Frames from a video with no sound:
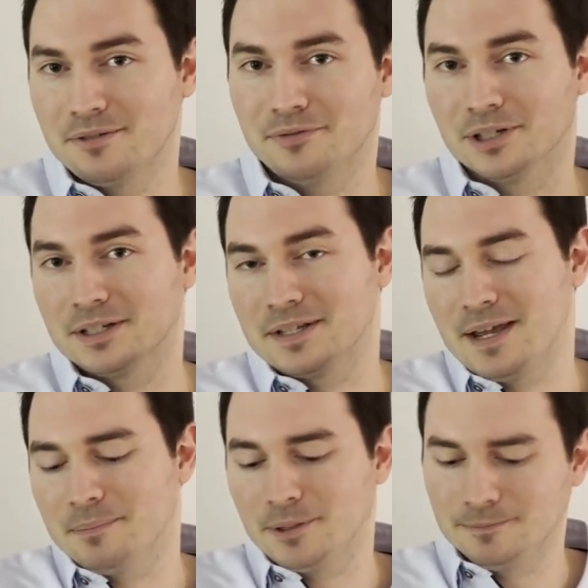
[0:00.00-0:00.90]
for
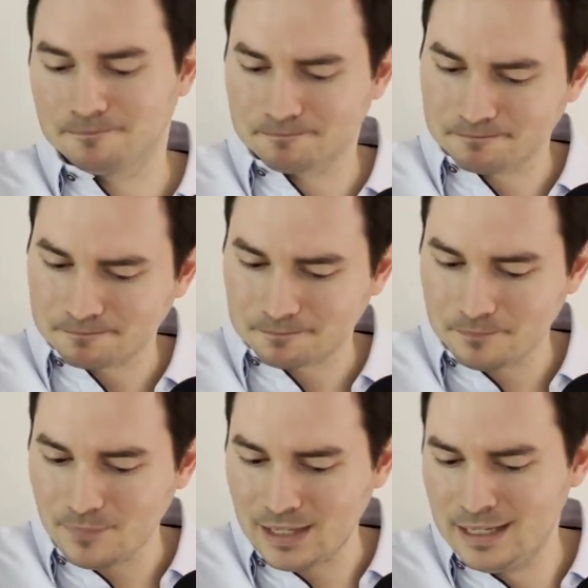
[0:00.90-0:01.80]
example.
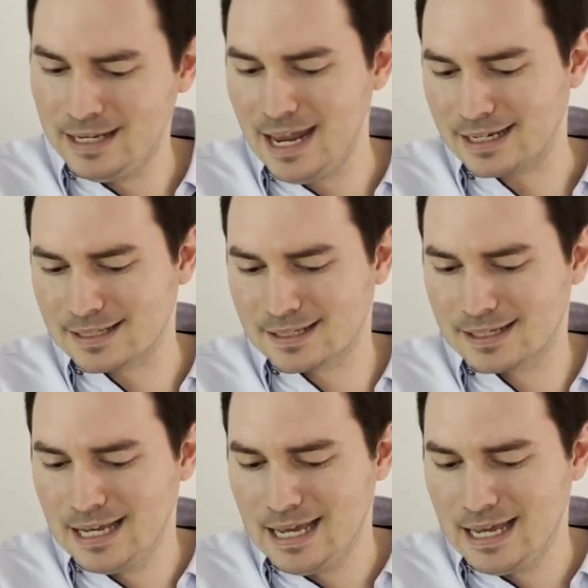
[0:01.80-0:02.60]
Next,